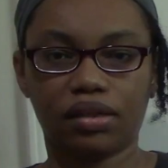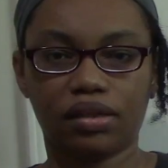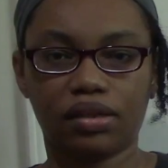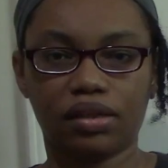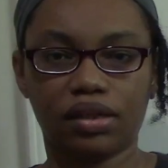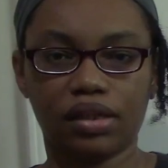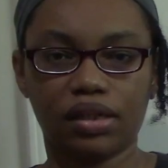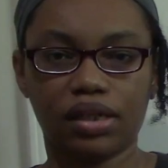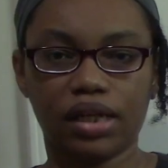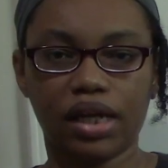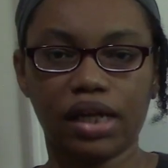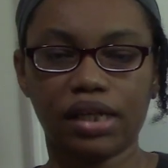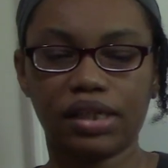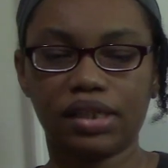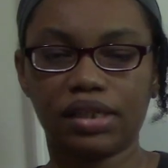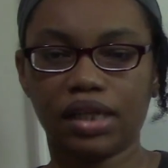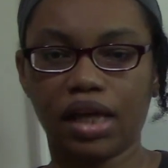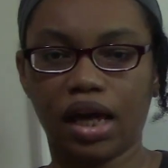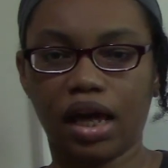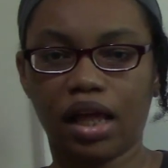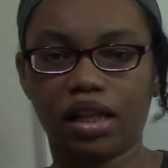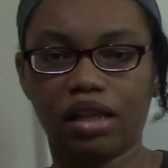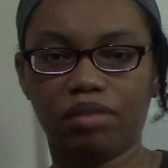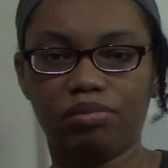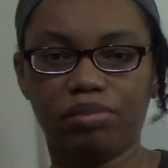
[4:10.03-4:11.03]
The next
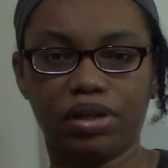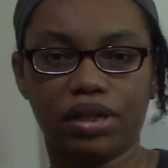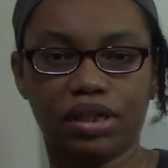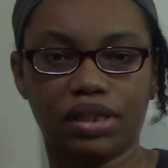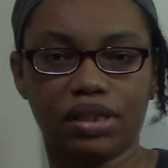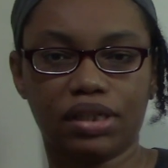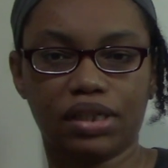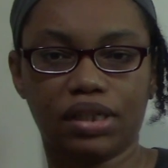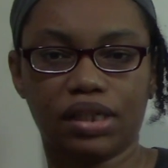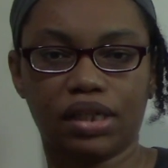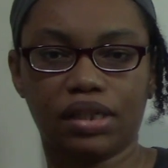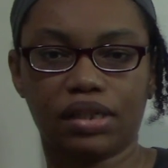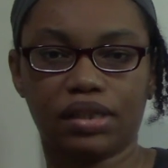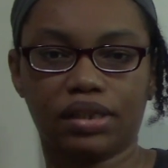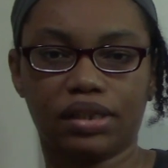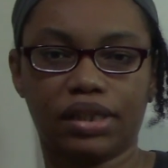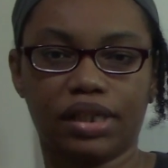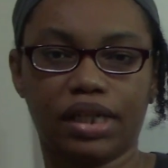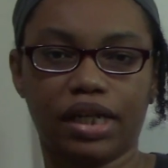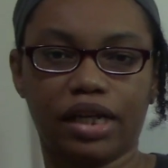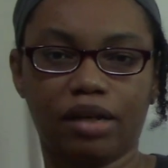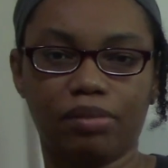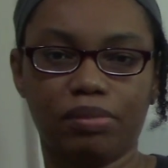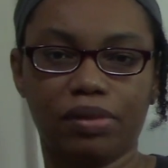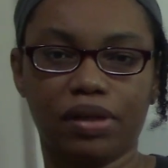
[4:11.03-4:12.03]
element that
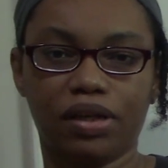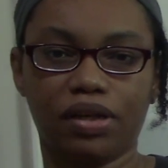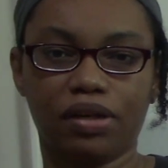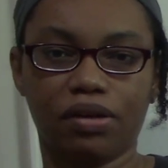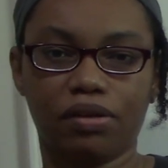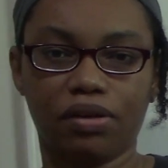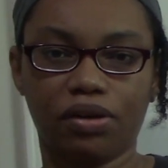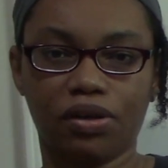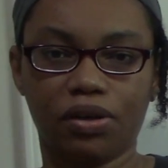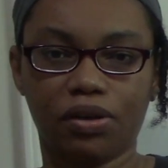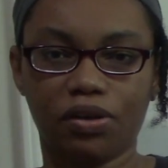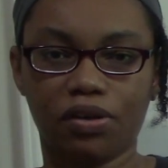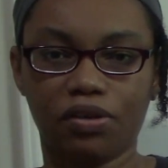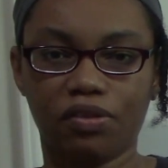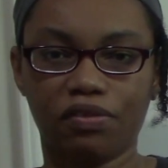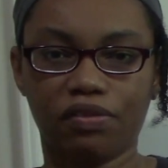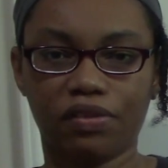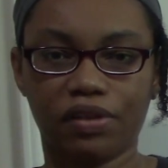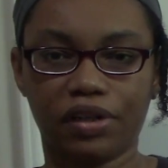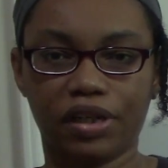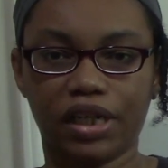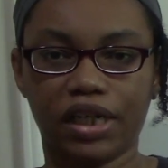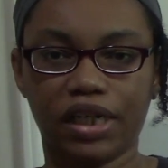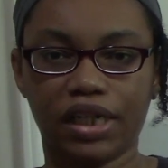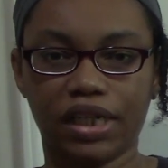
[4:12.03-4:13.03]
I'll be going
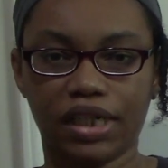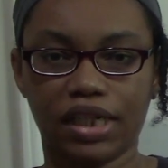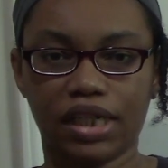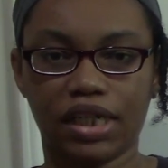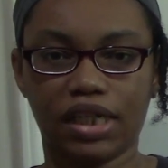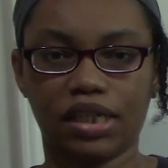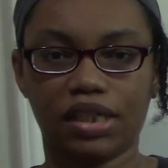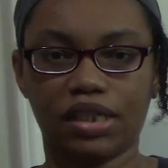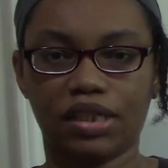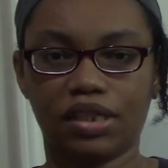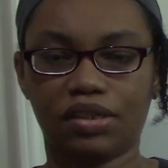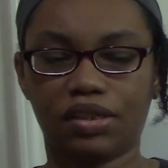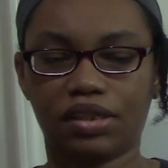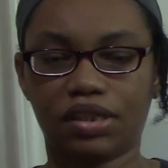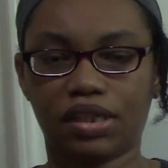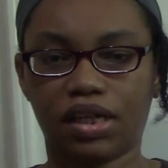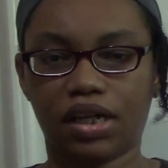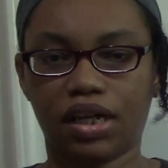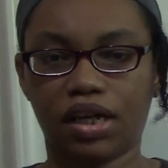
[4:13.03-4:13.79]
over is